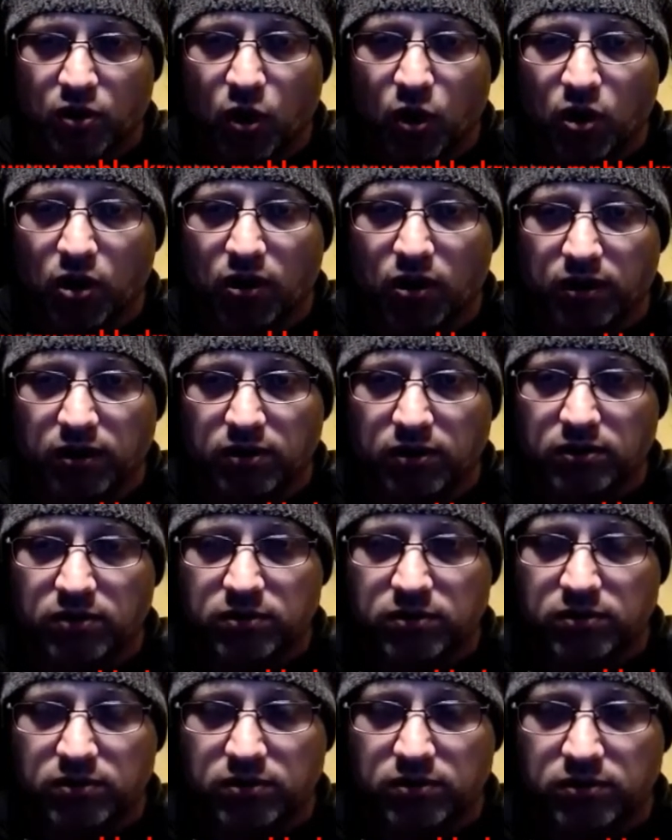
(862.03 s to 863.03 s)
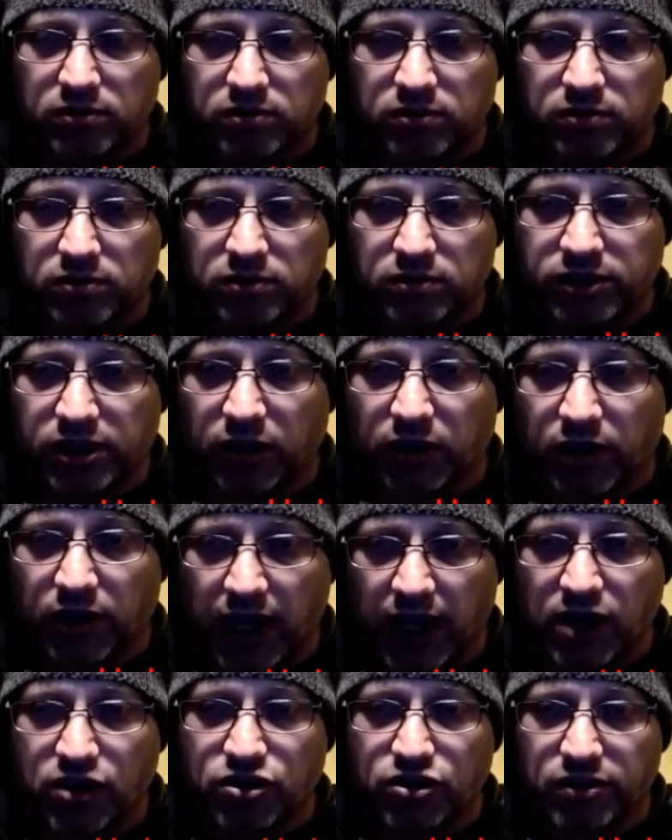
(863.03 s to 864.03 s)
or
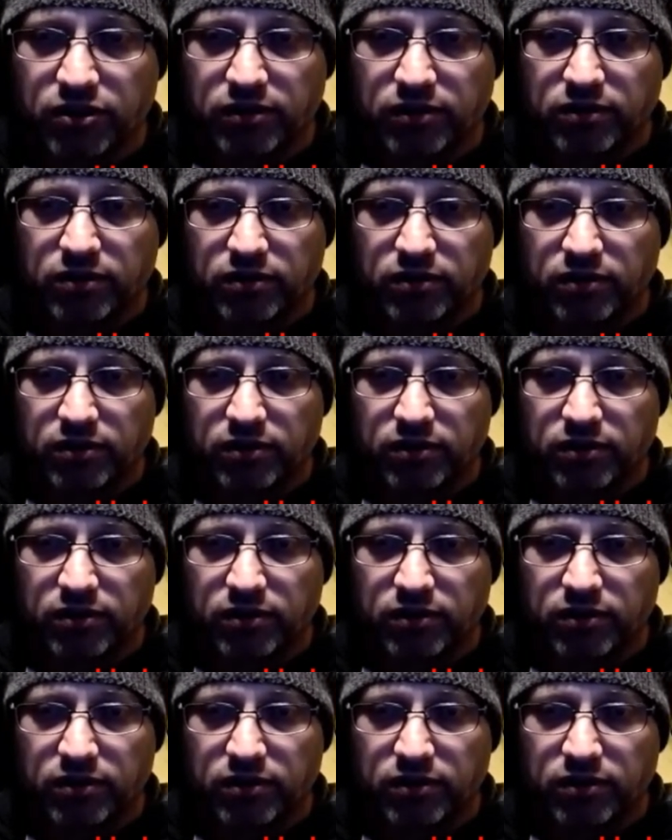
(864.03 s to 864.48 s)
segregation